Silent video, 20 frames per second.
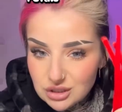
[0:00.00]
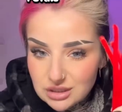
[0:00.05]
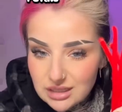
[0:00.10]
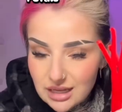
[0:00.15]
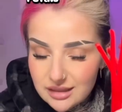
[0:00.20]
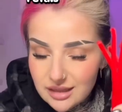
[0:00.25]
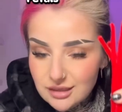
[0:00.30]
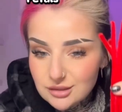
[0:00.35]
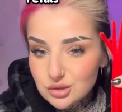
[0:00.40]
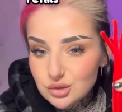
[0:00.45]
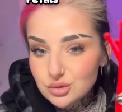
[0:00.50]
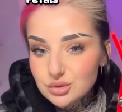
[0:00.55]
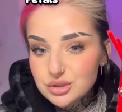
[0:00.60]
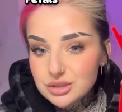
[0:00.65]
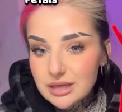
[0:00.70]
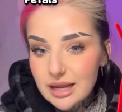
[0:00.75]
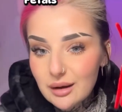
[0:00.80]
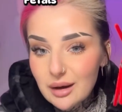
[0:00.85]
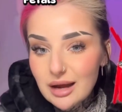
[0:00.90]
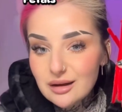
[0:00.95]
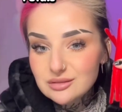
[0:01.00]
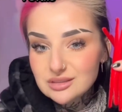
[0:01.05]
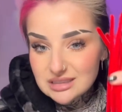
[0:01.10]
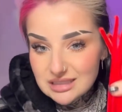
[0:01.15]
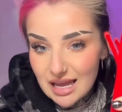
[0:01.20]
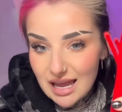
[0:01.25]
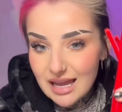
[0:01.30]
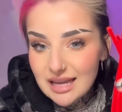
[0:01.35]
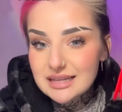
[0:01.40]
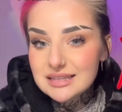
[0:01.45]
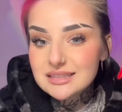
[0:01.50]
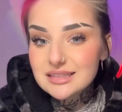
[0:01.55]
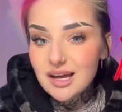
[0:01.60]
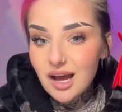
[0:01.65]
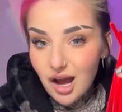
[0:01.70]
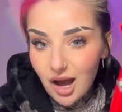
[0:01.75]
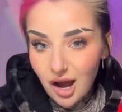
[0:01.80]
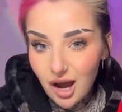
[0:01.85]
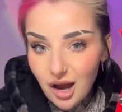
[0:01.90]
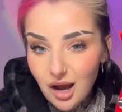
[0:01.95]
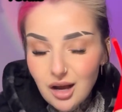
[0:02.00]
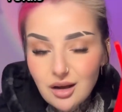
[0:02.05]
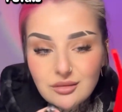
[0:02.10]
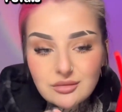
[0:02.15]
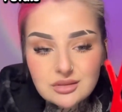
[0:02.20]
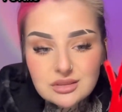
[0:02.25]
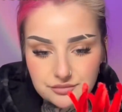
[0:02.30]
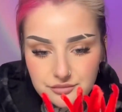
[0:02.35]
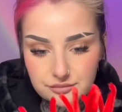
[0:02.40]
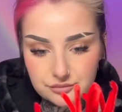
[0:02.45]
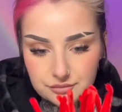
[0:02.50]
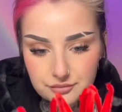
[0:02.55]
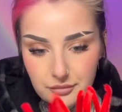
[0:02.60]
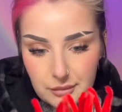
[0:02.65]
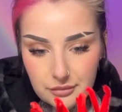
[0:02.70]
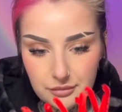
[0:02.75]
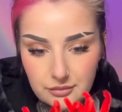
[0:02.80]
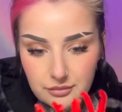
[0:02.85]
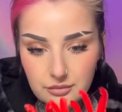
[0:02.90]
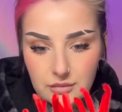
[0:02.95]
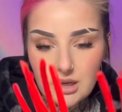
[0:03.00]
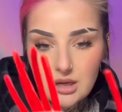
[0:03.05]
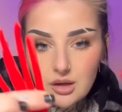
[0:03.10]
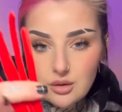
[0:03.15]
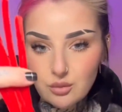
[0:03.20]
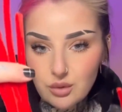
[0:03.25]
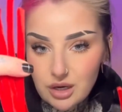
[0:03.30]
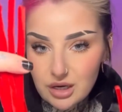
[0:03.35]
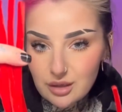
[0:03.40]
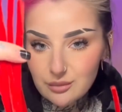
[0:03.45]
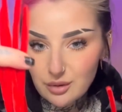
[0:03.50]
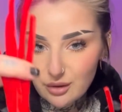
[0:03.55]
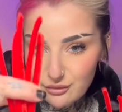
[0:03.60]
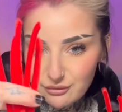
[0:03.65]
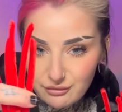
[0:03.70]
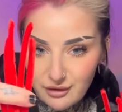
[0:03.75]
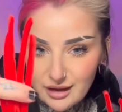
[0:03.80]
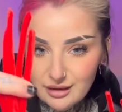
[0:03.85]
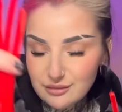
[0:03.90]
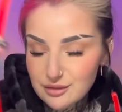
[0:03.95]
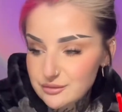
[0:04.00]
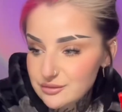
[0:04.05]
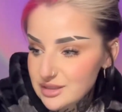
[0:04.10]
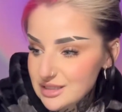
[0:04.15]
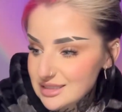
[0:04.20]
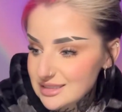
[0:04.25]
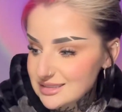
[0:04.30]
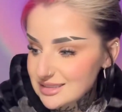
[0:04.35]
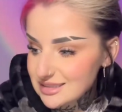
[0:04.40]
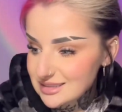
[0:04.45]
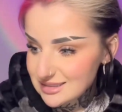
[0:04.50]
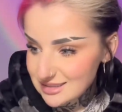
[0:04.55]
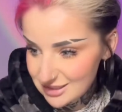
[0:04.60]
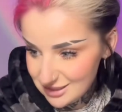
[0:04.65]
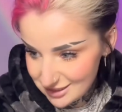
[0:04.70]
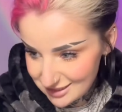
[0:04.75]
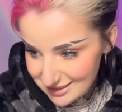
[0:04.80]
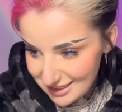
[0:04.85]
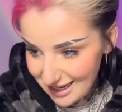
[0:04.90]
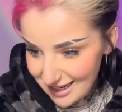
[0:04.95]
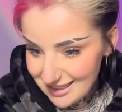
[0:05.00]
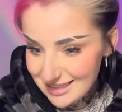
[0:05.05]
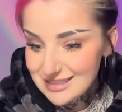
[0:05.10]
like that, so you should now have 10 halves. We're going to put 5 of these to the side,